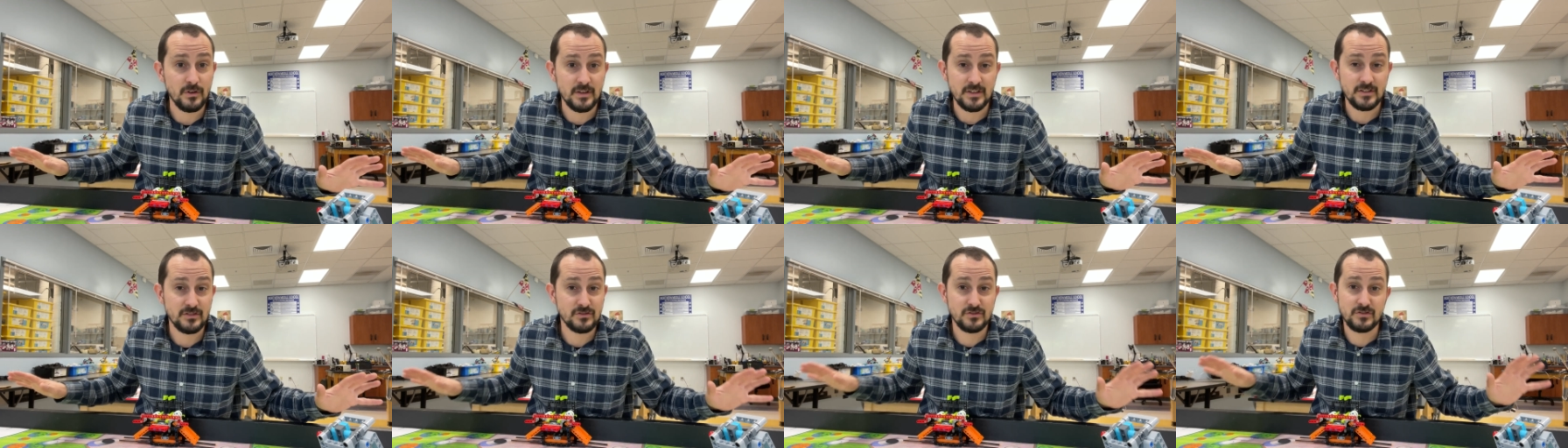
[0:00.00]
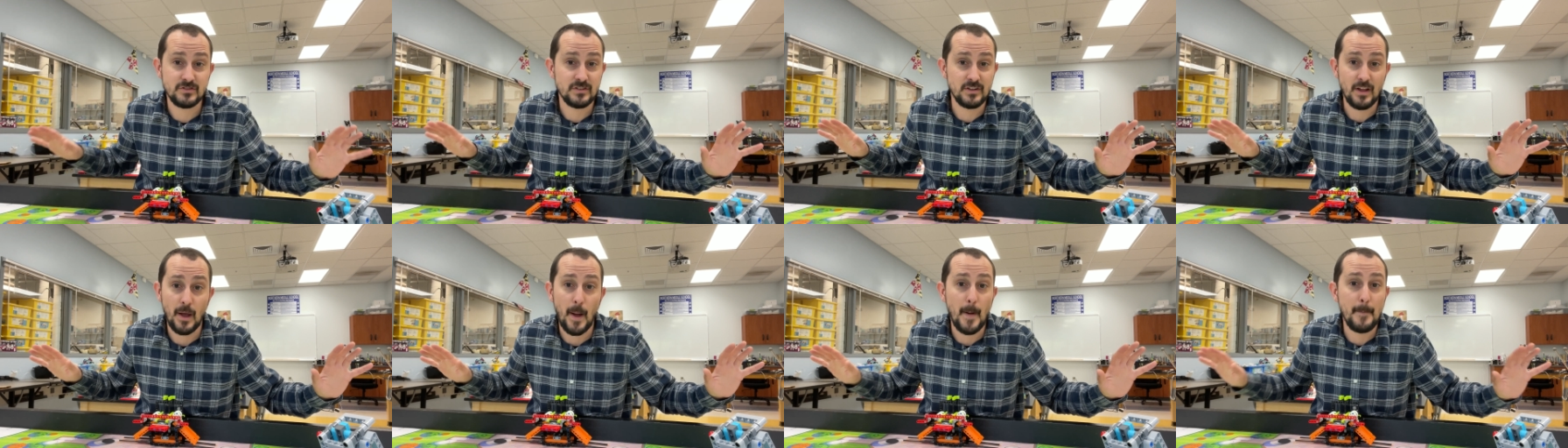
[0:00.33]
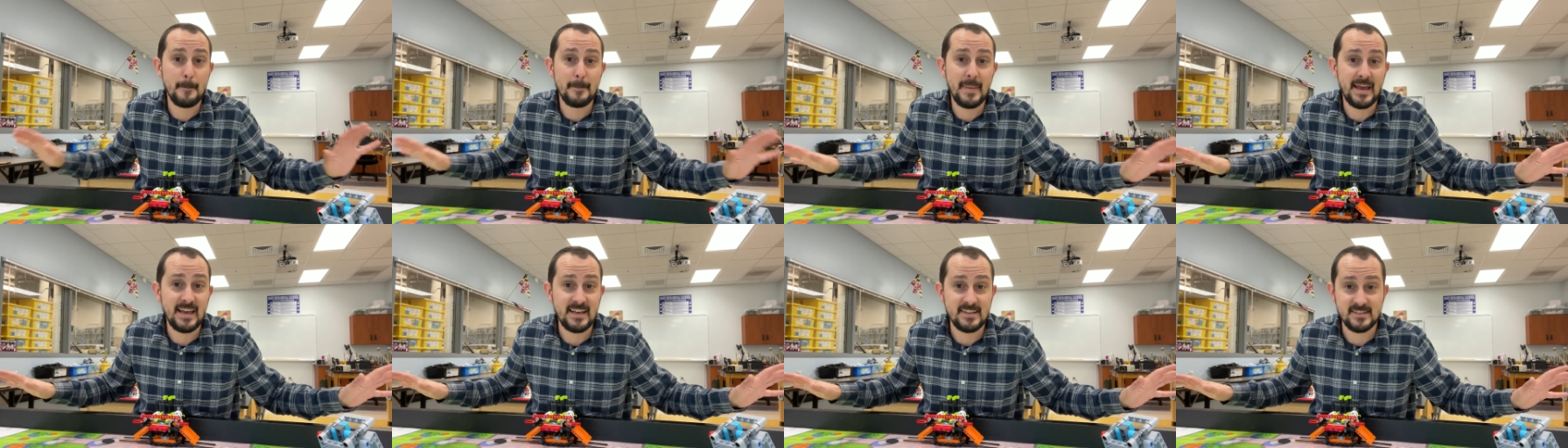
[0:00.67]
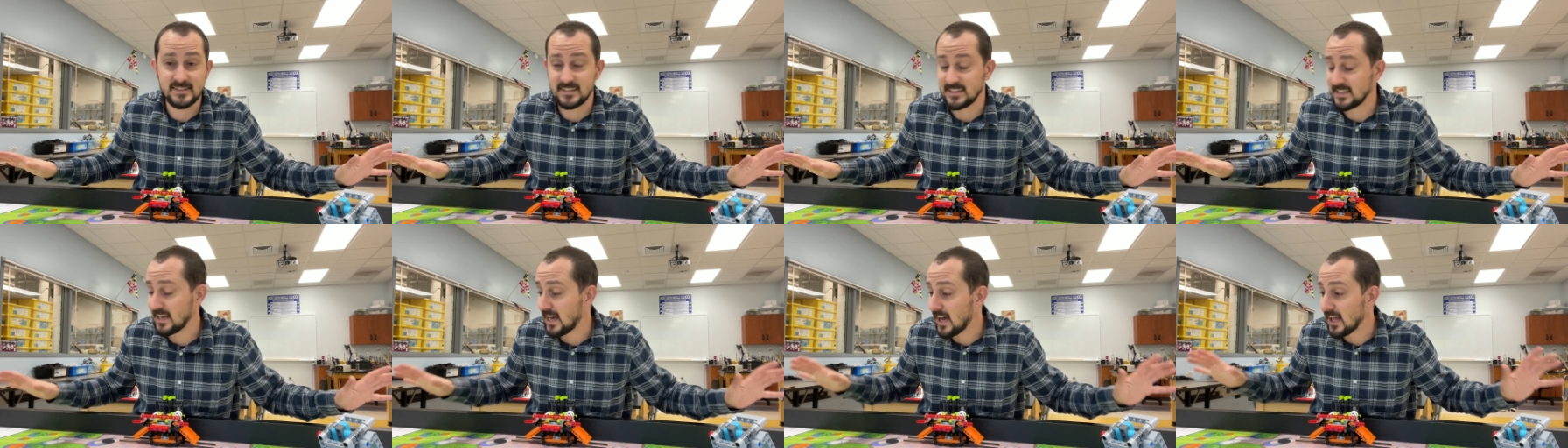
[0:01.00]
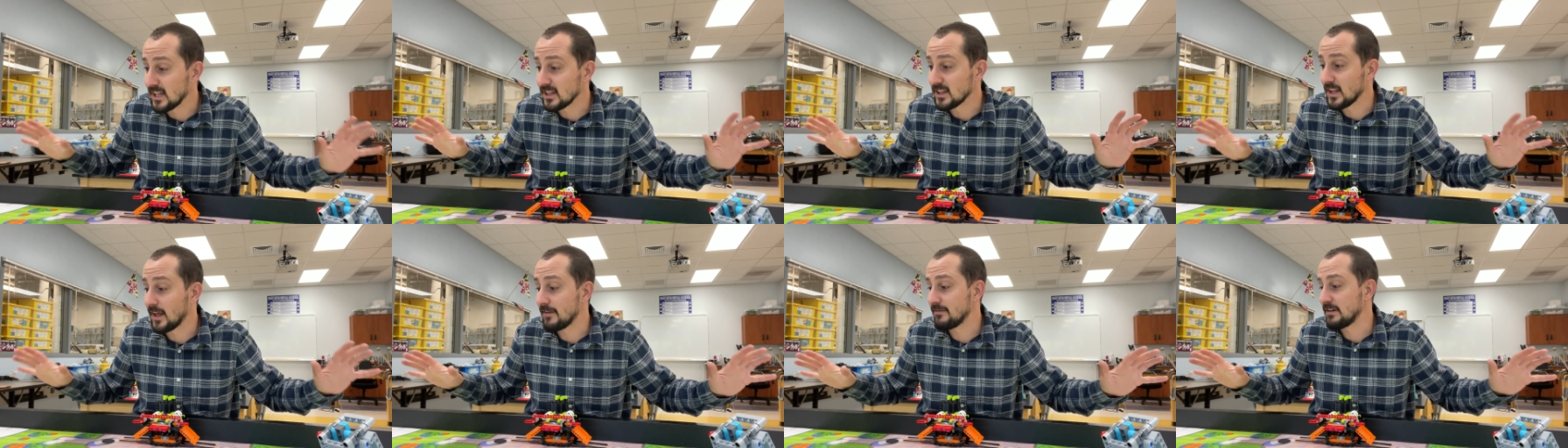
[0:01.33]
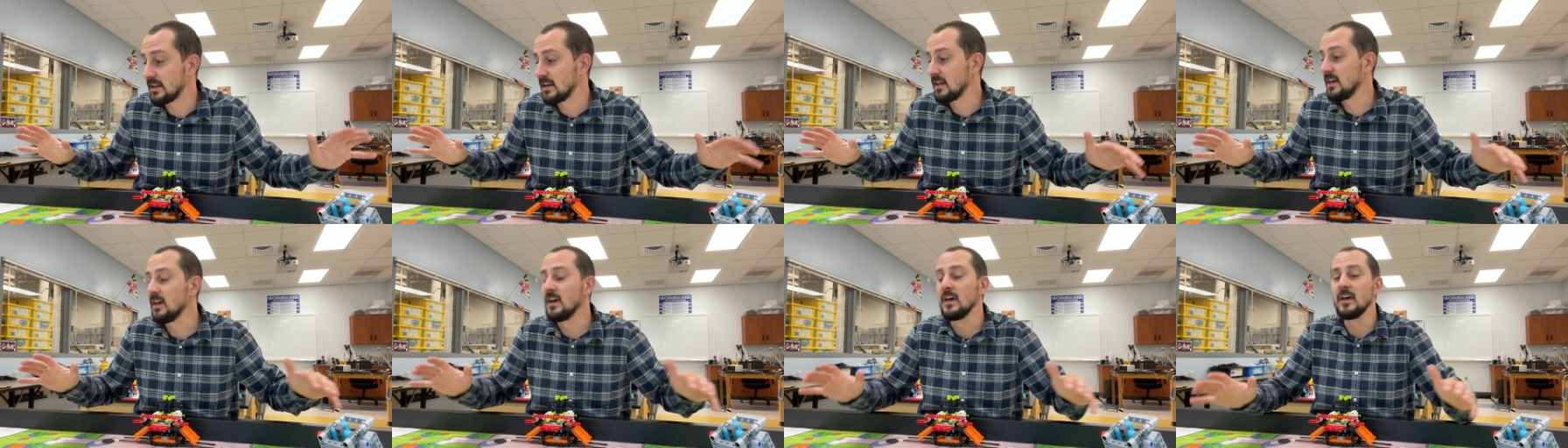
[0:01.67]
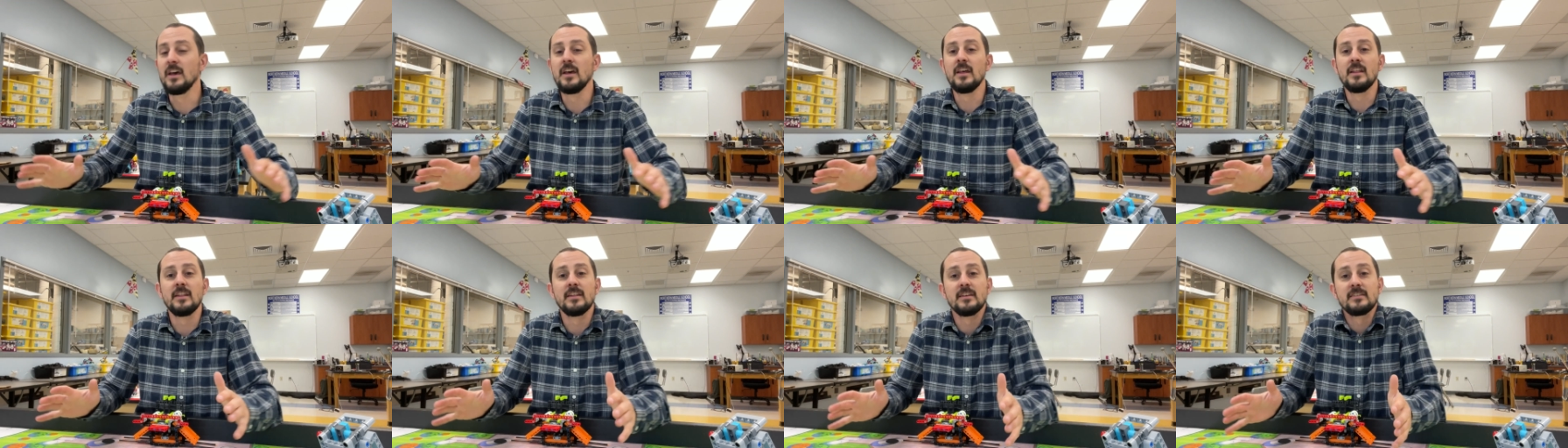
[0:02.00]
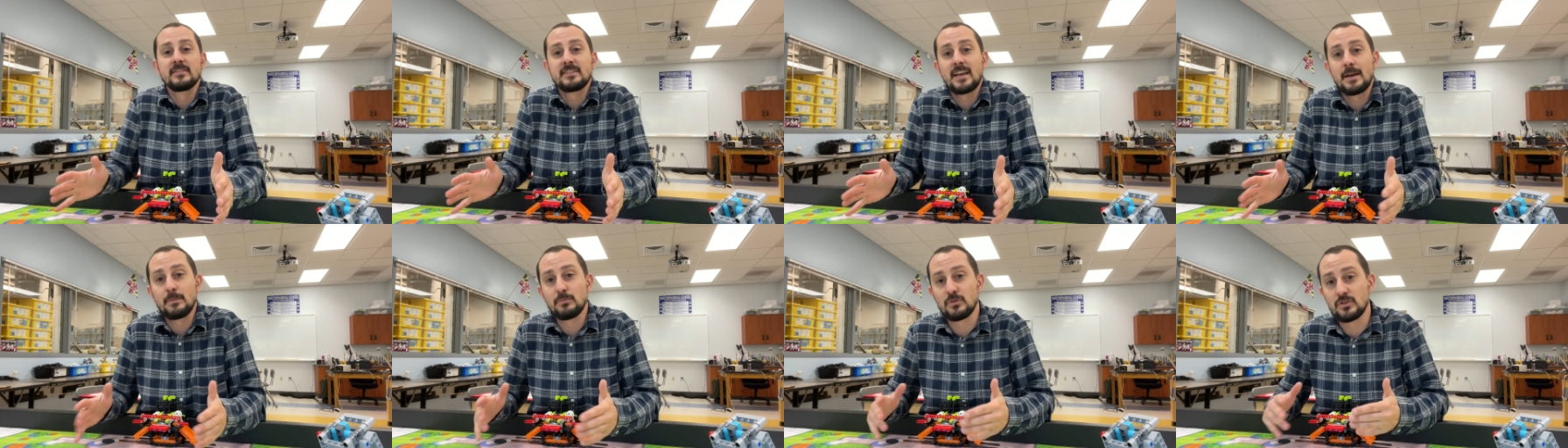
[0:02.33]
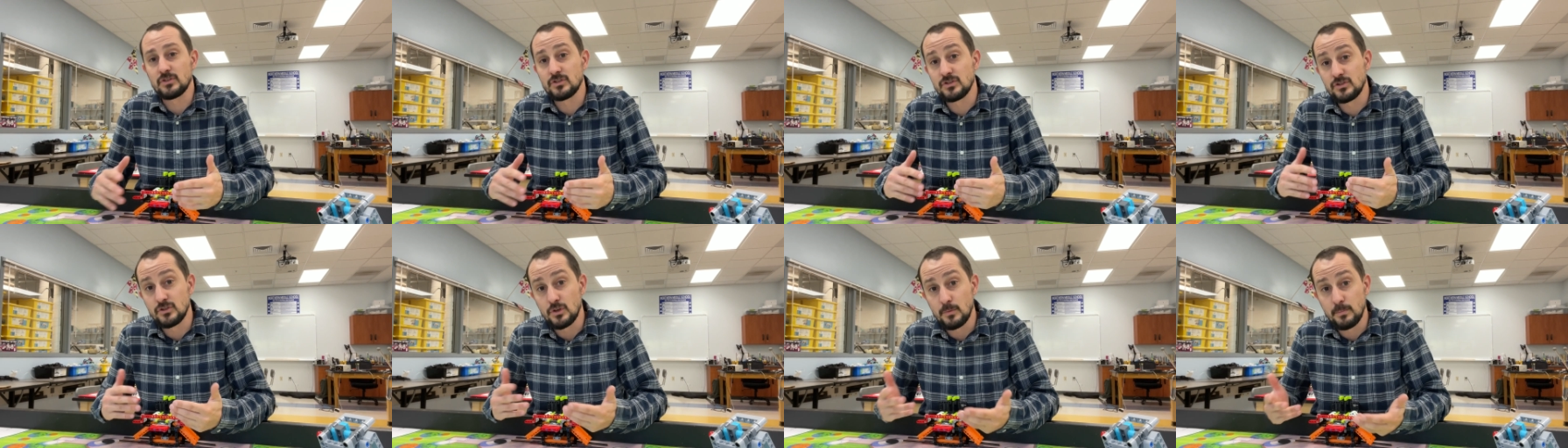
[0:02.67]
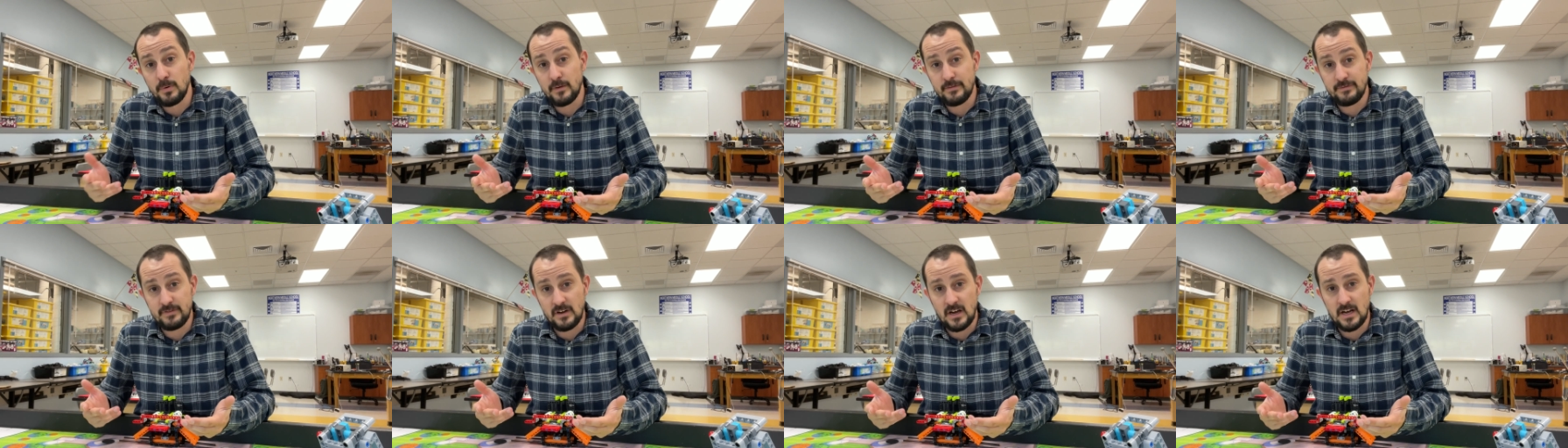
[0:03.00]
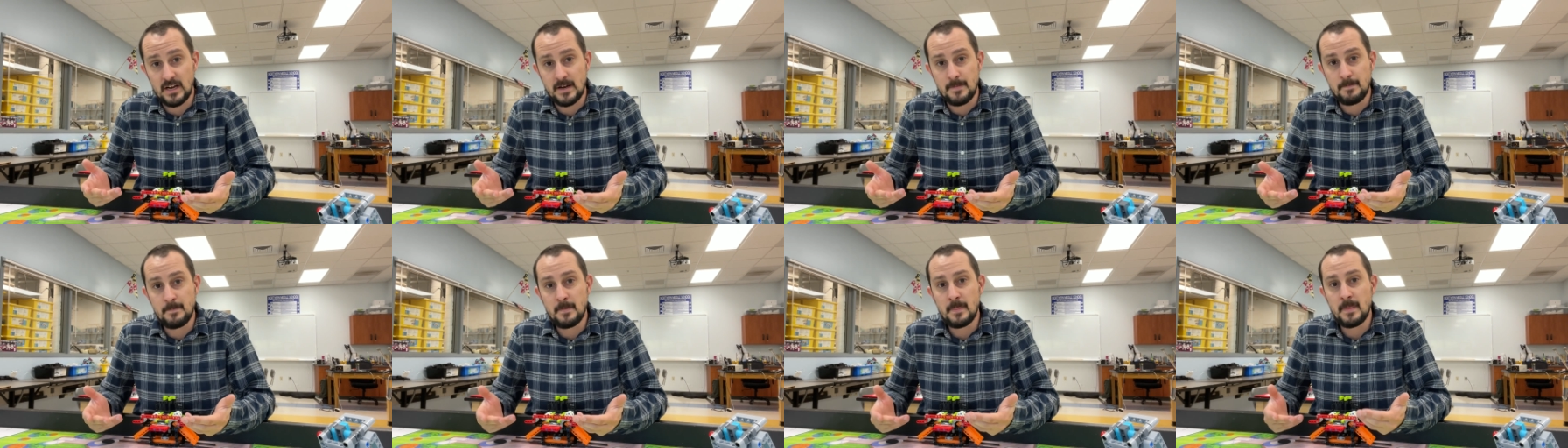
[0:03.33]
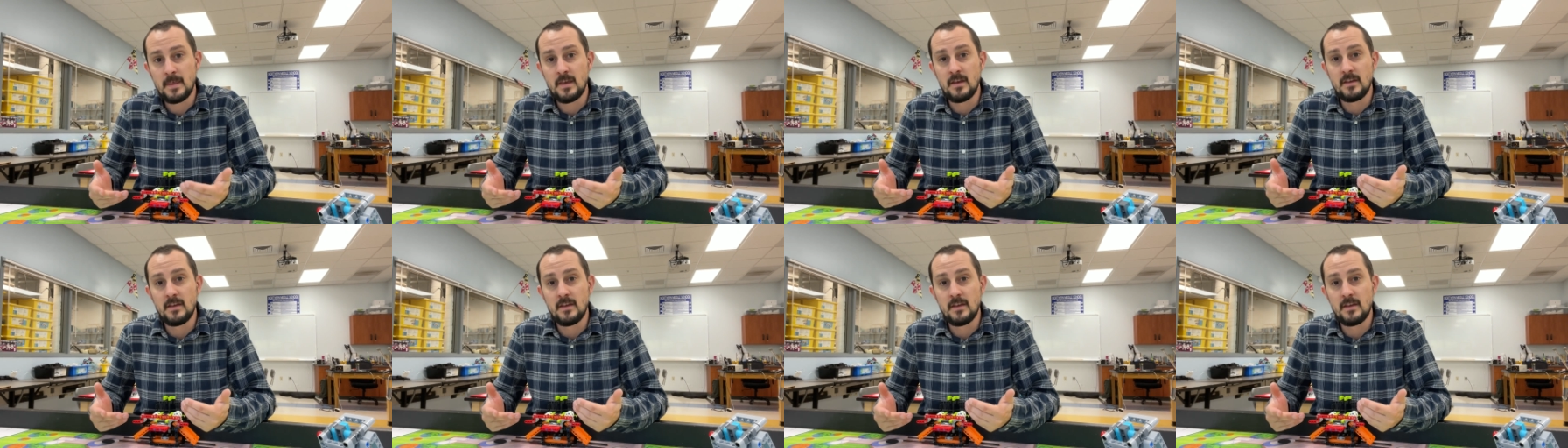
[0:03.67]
It's amazing. I love it. This game looks super fun.